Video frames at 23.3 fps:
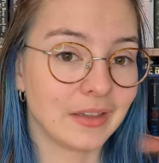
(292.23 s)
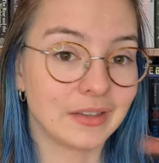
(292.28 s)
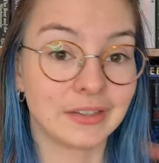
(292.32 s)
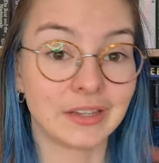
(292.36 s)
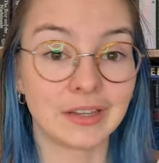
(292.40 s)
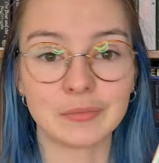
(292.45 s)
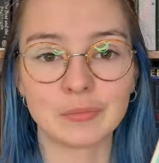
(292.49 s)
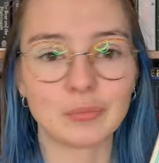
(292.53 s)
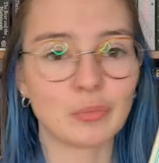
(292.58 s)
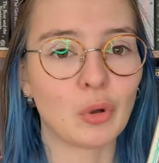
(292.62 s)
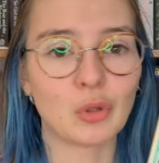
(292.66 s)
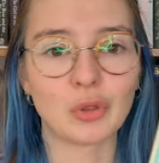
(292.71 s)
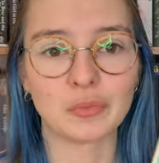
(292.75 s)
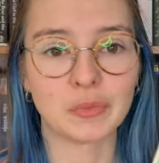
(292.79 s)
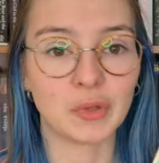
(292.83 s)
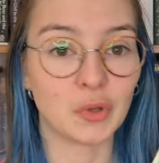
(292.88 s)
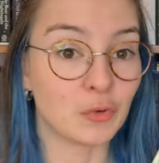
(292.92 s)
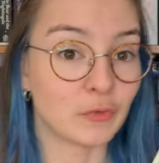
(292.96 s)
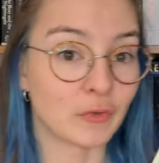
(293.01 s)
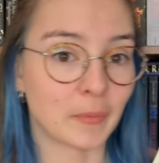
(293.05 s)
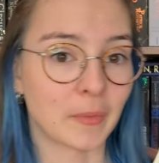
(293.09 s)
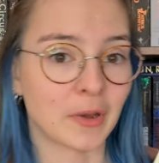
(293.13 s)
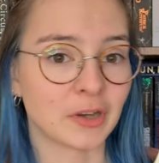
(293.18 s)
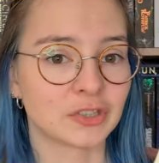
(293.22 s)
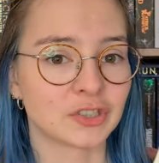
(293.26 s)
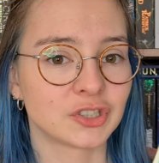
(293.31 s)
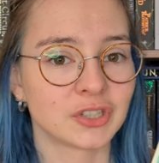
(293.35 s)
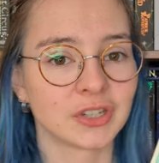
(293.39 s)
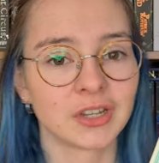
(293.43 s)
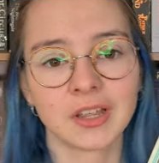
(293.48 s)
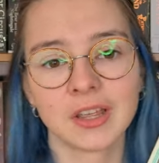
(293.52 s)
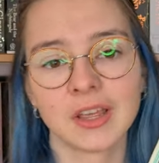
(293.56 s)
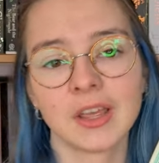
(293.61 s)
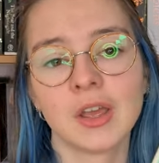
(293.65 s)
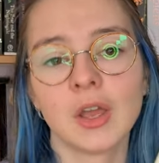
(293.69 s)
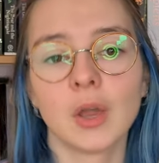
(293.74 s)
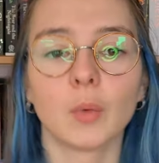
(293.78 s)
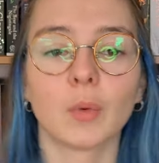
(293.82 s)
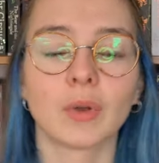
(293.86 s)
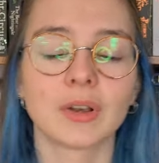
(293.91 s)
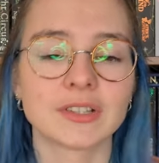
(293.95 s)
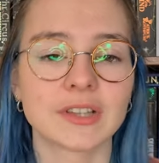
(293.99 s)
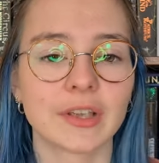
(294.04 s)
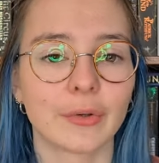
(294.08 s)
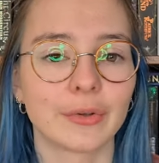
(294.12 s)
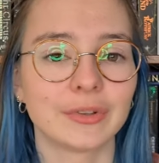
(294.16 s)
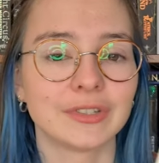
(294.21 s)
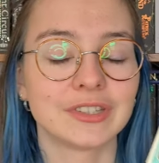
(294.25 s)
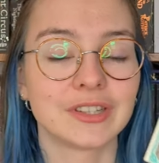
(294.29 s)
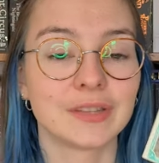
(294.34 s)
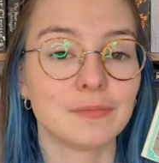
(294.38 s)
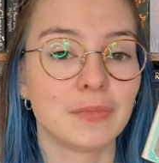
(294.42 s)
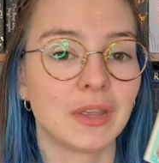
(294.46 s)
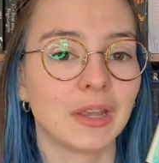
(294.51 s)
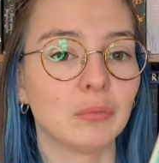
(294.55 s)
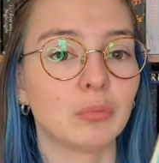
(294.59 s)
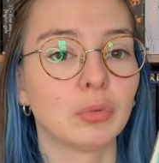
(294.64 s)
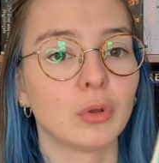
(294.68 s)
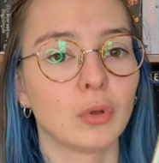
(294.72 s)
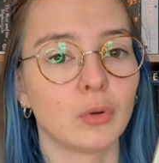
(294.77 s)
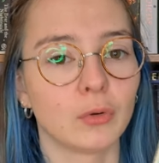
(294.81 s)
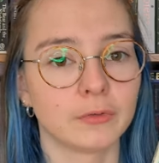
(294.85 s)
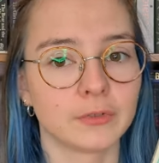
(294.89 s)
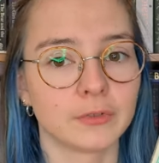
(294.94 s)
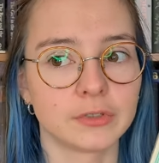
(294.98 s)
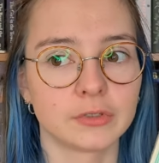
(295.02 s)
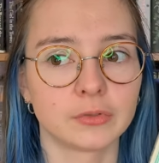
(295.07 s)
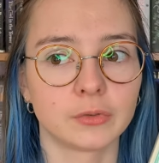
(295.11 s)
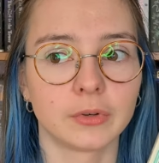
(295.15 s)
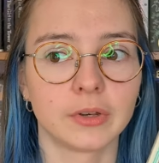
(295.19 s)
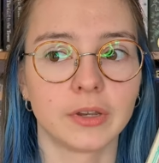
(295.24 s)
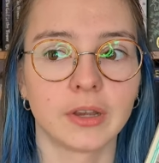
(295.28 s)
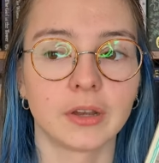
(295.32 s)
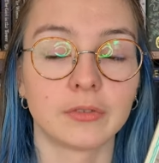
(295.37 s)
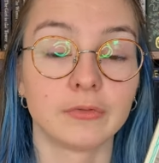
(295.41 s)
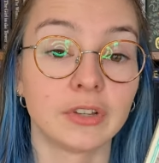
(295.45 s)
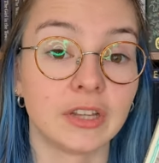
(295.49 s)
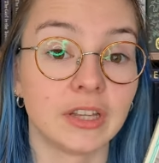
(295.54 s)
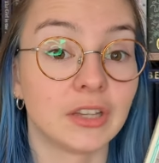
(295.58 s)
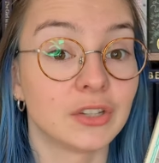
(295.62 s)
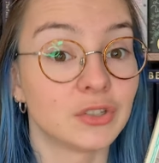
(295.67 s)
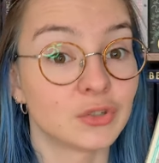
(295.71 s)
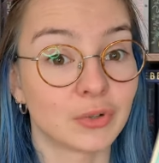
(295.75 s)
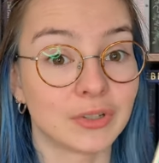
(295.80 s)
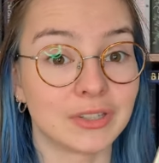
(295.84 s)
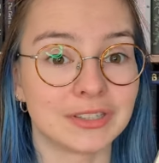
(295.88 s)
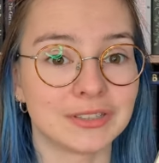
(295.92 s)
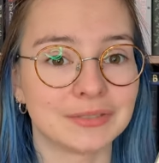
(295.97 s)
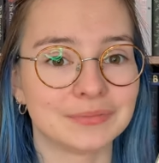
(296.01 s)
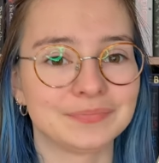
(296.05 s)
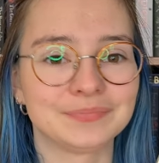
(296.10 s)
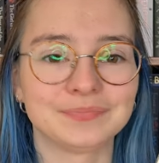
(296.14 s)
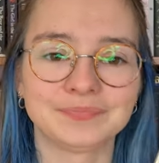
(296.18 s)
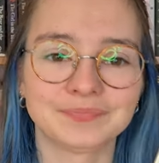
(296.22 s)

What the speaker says: didn't bother me over much. Once I got into the main plot of the story I really enjoyed it.